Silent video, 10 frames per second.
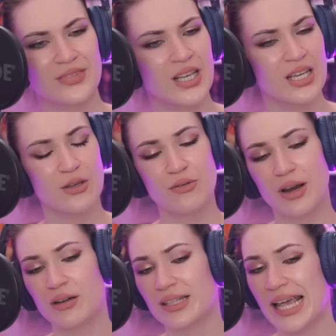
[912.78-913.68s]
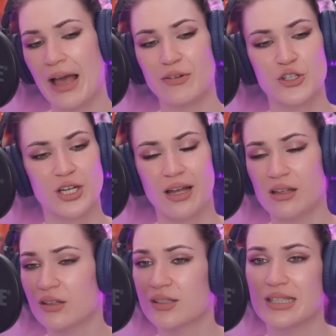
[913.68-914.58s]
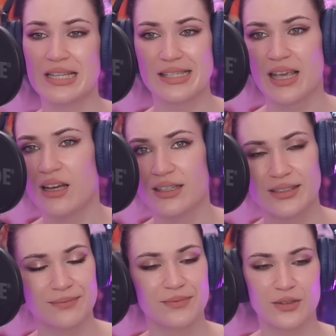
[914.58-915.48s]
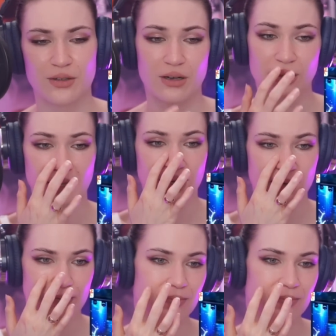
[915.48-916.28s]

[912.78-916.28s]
You rarely have a child this young, or like,